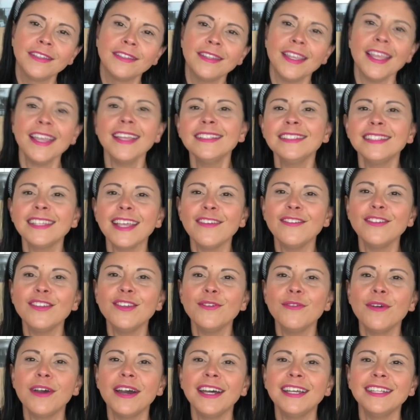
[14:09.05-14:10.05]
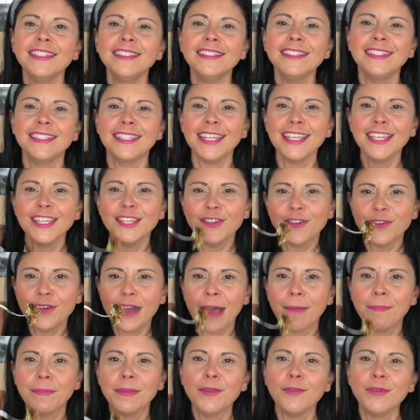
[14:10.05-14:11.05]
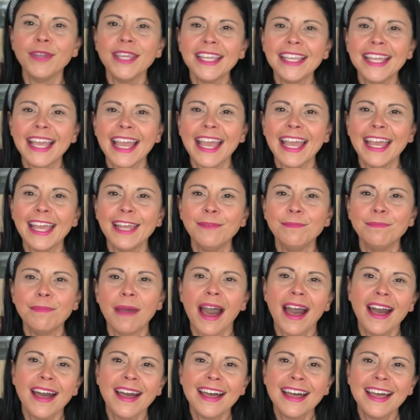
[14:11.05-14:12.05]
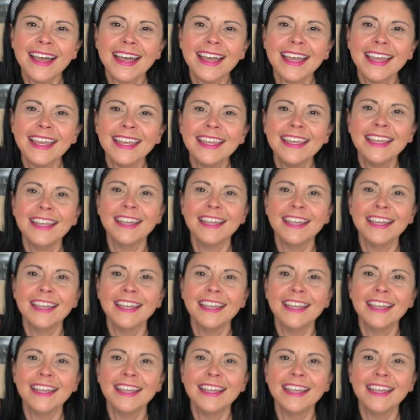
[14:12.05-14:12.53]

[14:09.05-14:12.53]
Thanks everyone. See you. Happy weekend. Bye.